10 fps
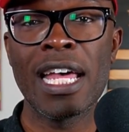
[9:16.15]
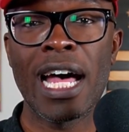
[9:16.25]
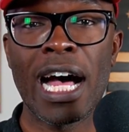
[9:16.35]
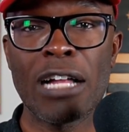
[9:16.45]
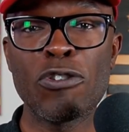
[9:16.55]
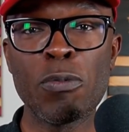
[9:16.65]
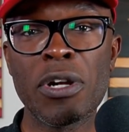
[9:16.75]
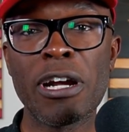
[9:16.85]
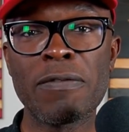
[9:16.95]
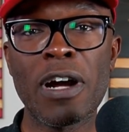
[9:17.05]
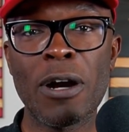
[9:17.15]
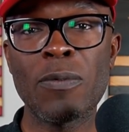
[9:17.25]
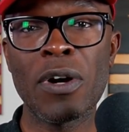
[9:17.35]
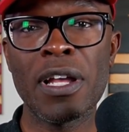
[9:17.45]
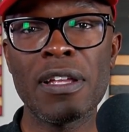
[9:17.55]
I do whatever I
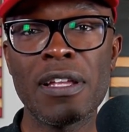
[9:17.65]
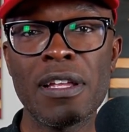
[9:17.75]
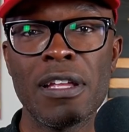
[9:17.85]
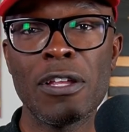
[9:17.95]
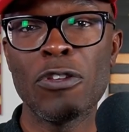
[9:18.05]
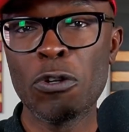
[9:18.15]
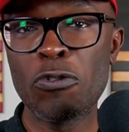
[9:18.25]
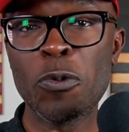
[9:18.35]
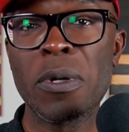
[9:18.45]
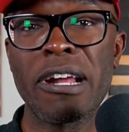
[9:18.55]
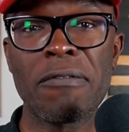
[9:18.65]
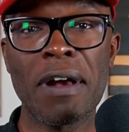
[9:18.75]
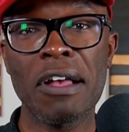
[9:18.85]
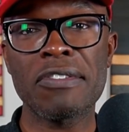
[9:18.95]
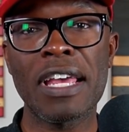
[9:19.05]
want, you do whatever I
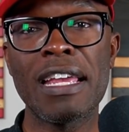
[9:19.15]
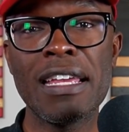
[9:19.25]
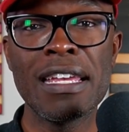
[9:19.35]
say.